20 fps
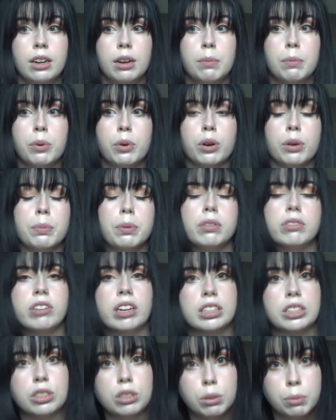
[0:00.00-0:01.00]
more
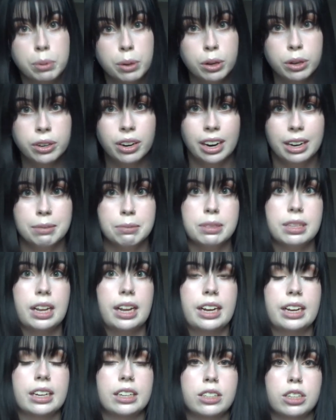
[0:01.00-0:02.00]
professional programs
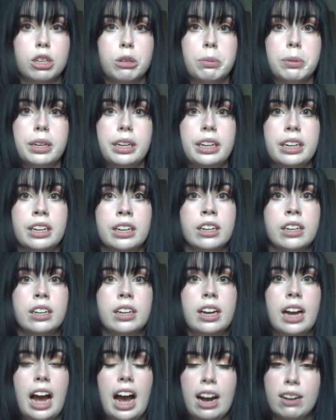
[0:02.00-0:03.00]
like Adobe
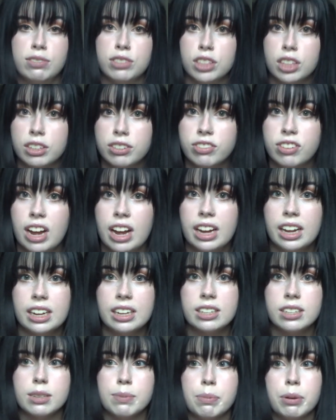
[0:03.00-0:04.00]
After
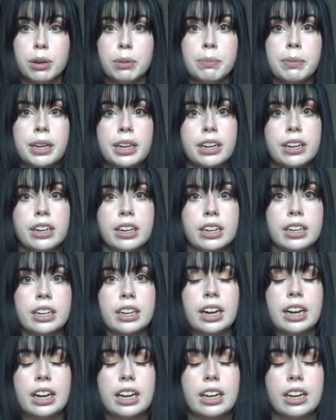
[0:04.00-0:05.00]
Effects,
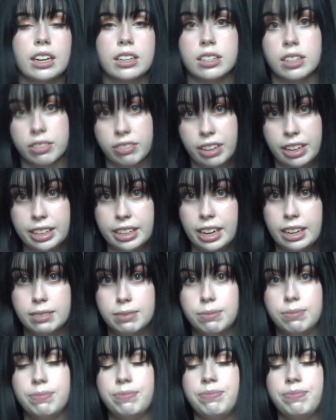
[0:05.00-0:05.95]
Premiere, stuff like that.